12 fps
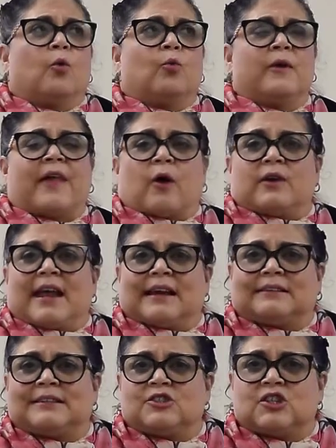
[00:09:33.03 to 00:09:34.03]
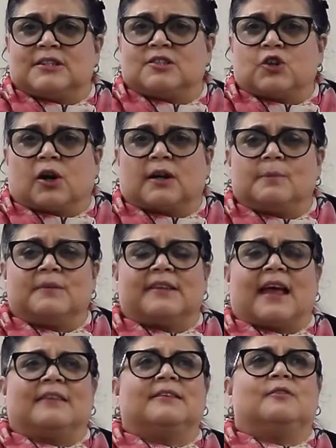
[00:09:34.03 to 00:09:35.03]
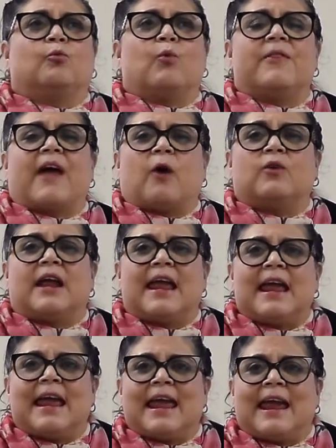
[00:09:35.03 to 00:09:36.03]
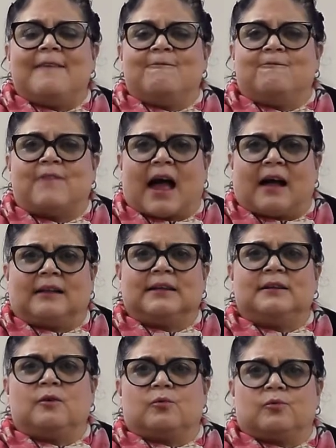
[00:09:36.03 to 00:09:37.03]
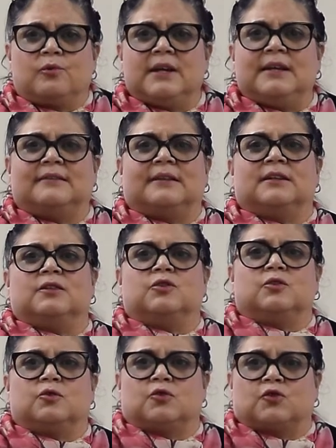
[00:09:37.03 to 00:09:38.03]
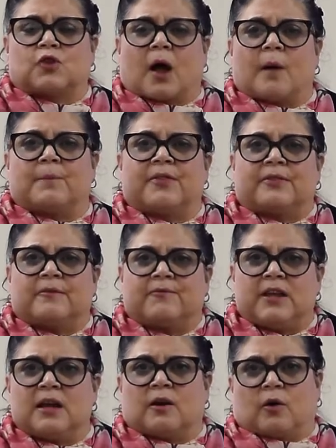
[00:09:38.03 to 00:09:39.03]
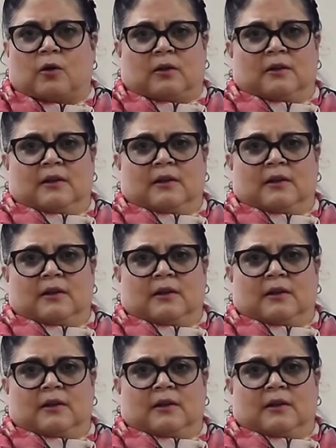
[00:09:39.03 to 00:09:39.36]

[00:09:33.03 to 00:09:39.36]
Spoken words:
without exigent circumstances, without a valid reason to stop the vehicle.